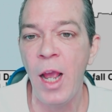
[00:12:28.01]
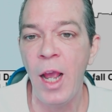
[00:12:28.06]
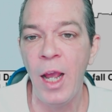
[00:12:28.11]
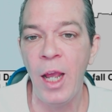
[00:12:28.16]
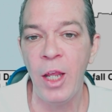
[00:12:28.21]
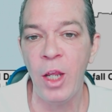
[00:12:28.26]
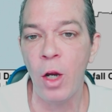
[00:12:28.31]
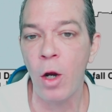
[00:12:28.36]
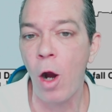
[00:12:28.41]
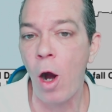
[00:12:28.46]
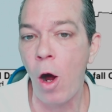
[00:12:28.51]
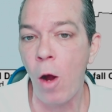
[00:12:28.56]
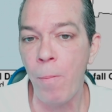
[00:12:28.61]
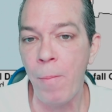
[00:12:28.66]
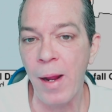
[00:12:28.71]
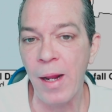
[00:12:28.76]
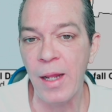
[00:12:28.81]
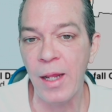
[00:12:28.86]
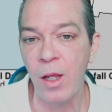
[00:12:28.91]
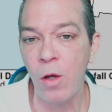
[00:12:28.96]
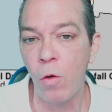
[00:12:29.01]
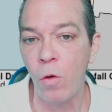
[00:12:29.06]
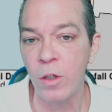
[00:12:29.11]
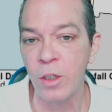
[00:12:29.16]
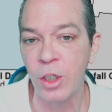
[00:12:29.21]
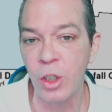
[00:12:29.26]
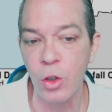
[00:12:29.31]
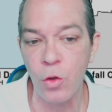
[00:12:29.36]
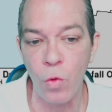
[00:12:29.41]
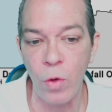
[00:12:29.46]
and you're automatically going
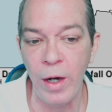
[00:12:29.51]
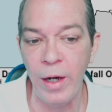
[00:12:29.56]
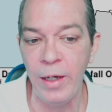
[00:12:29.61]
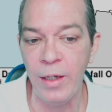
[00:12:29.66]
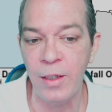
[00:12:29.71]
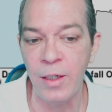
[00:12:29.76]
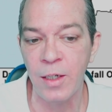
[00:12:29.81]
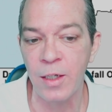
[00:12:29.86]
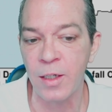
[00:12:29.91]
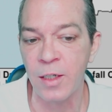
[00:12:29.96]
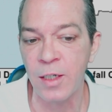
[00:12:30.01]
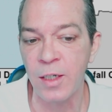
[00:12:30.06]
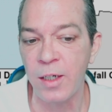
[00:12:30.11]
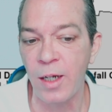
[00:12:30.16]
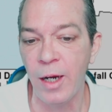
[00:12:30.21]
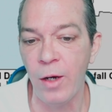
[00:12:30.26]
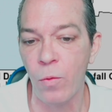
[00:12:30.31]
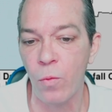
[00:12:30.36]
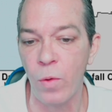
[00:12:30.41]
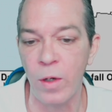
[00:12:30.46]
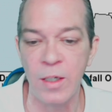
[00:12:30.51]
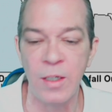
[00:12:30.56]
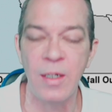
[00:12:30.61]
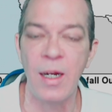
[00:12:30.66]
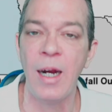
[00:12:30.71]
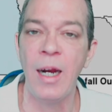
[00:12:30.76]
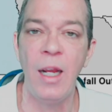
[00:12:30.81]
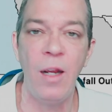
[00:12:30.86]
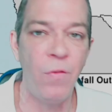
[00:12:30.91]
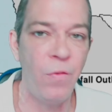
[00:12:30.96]
straight to the slight risk,
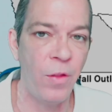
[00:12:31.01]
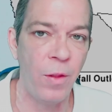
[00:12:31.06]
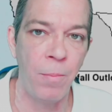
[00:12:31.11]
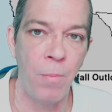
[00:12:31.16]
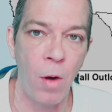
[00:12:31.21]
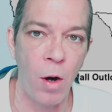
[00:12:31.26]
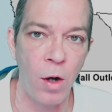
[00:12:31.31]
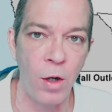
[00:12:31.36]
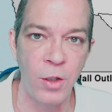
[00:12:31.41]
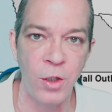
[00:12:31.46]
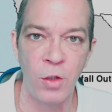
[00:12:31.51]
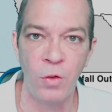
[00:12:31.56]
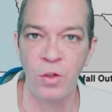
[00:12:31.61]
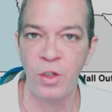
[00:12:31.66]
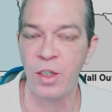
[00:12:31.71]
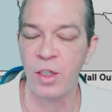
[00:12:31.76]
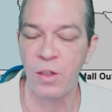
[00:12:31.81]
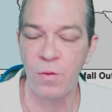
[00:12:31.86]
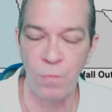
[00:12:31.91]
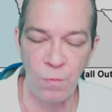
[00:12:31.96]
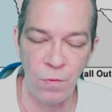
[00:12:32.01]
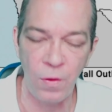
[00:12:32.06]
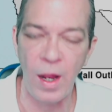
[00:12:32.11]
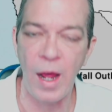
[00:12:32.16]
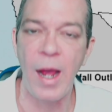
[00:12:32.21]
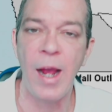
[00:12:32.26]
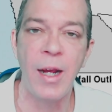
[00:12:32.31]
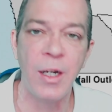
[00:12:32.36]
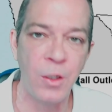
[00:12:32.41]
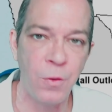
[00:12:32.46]
not even the marginal, just
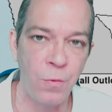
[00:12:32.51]
flash